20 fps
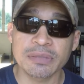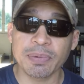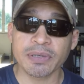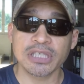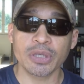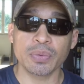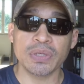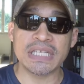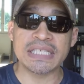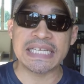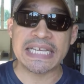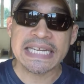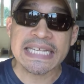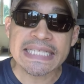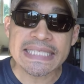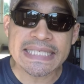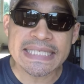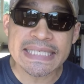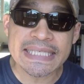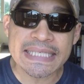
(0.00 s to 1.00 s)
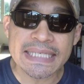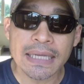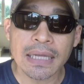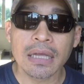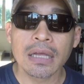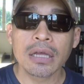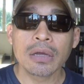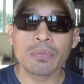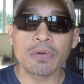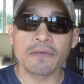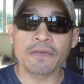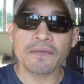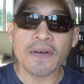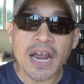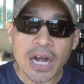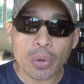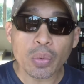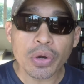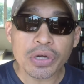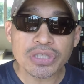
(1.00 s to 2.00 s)
especially with these idiots with
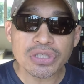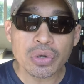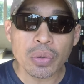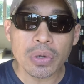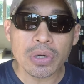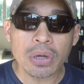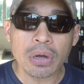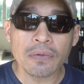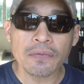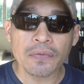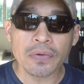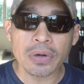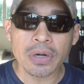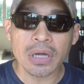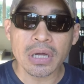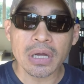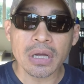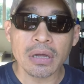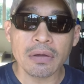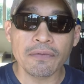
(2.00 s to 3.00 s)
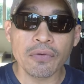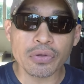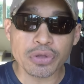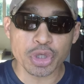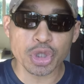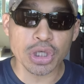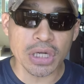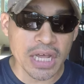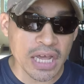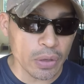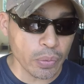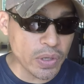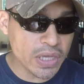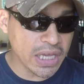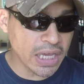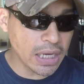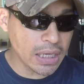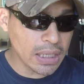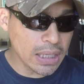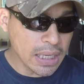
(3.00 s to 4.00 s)
fireworks going off for uh, Fourth of July
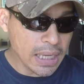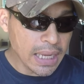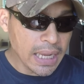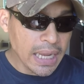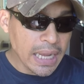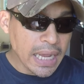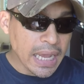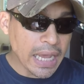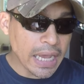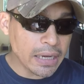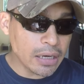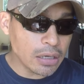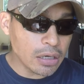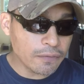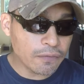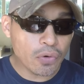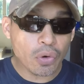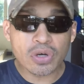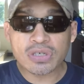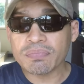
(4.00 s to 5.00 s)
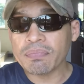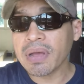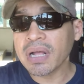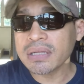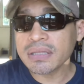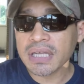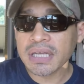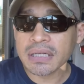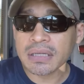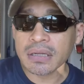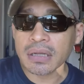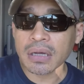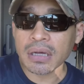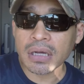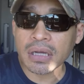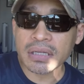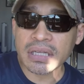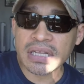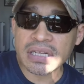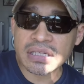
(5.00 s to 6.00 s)
weekend, and then of course melting
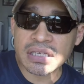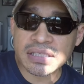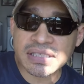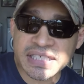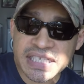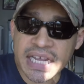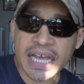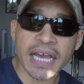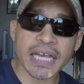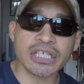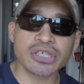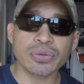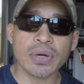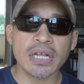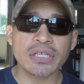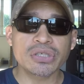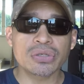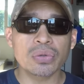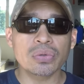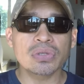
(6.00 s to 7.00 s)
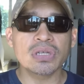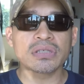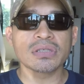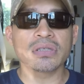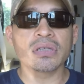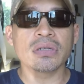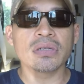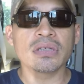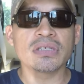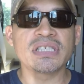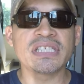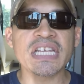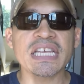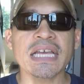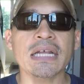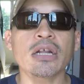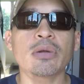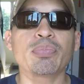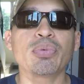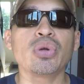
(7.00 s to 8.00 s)
uh, the, the, sea ice, right? So the, the, the
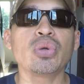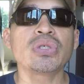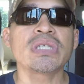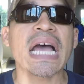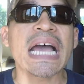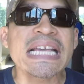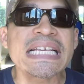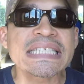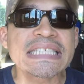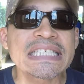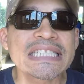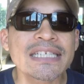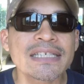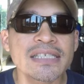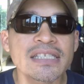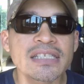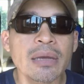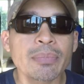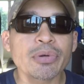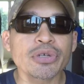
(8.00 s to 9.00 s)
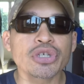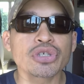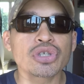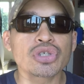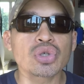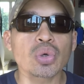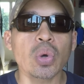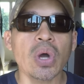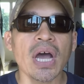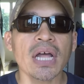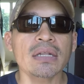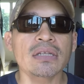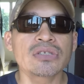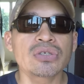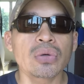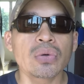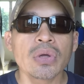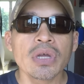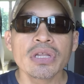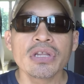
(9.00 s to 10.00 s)
sea cannot produce ice because the temperatures are so
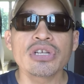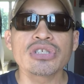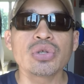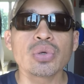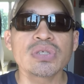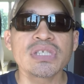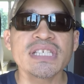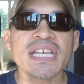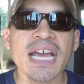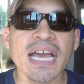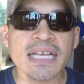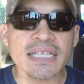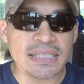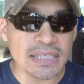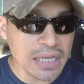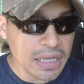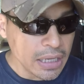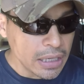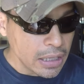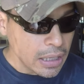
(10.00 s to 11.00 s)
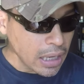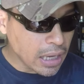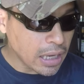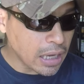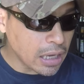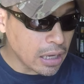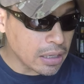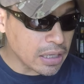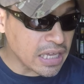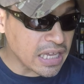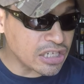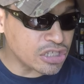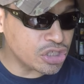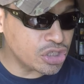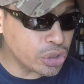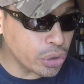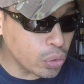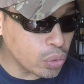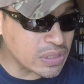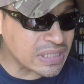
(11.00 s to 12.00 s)
hot. So there's no sea ice. Uh,
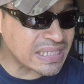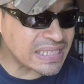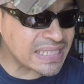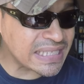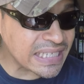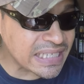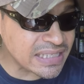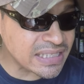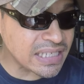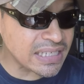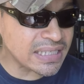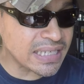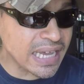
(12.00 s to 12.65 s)
in June, 60